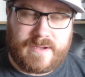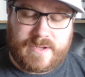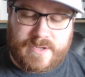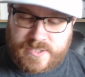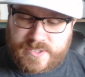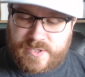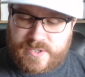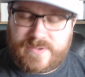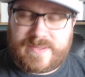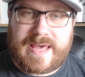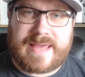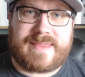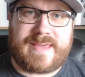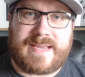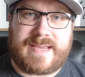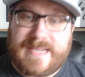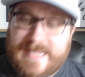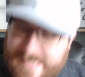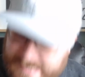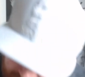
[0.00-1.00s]
Do that
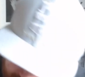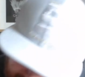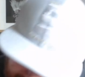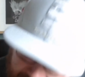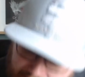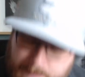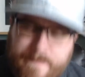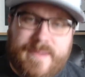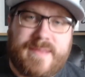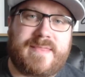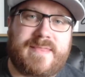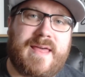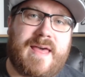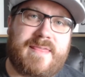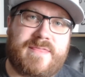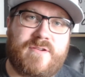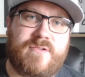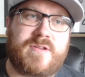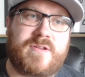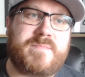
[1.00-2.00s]
thing, stop at
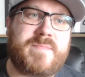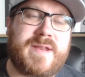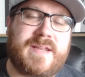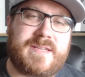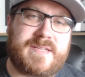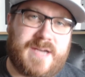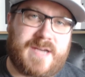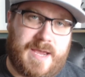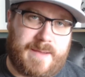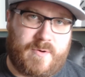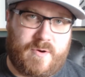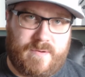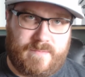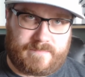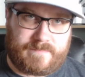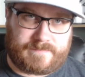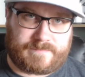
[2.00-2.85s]
that 30-minute timer,